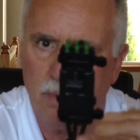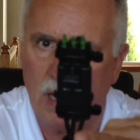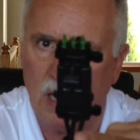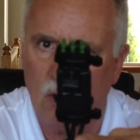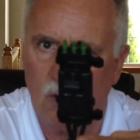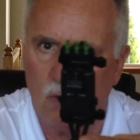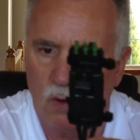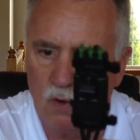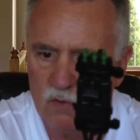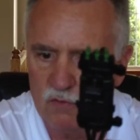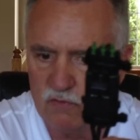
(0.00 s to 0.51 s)

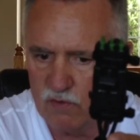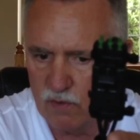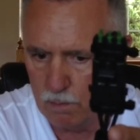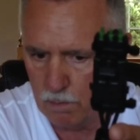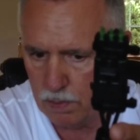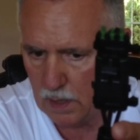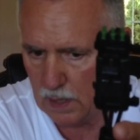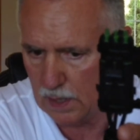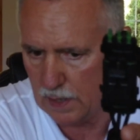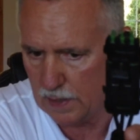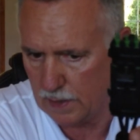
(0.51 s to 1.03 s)
power
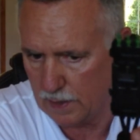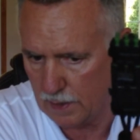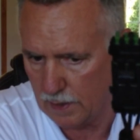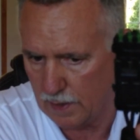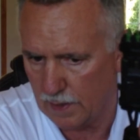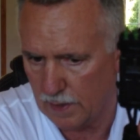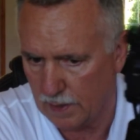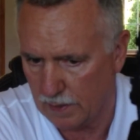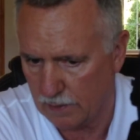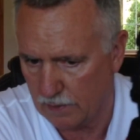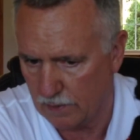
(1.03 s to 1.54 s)
supply
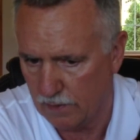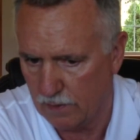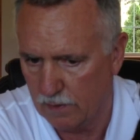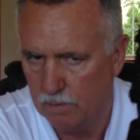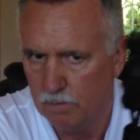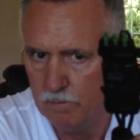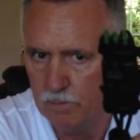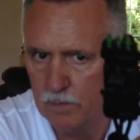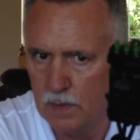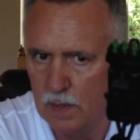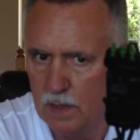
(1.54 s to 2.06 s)
connector.
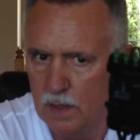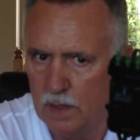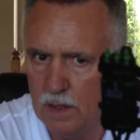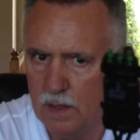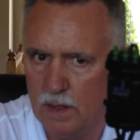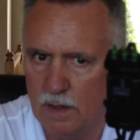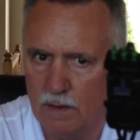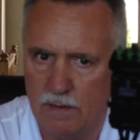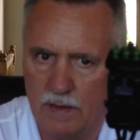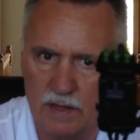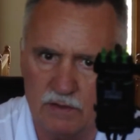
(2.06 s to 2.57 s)

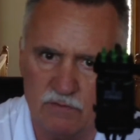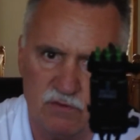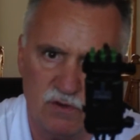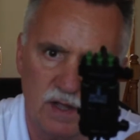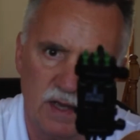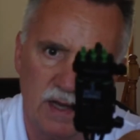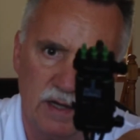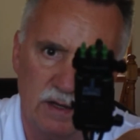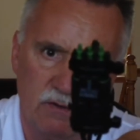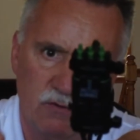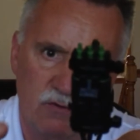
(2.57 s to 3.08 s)
That's
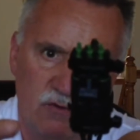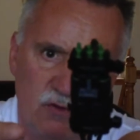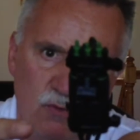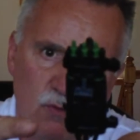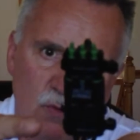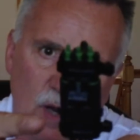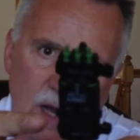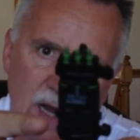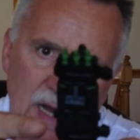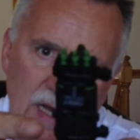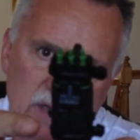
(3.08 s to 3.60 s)
got 2
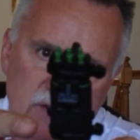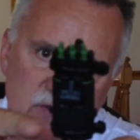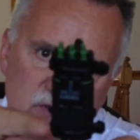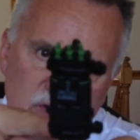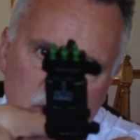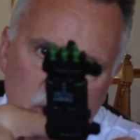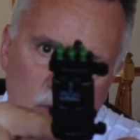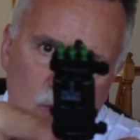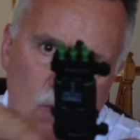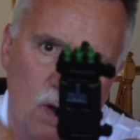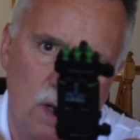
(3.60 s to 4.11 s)
hots
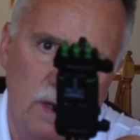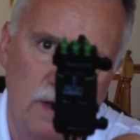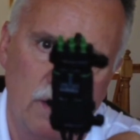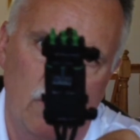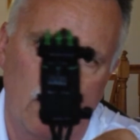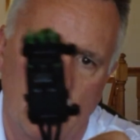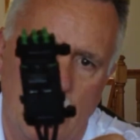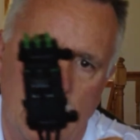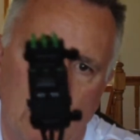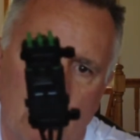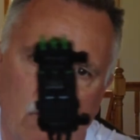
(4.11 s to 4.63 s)
and 1
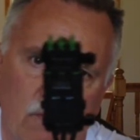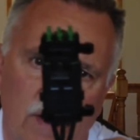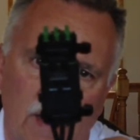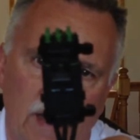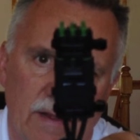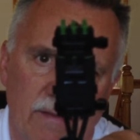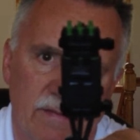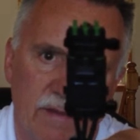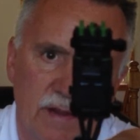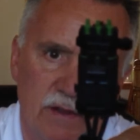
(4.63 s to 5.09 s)
ground on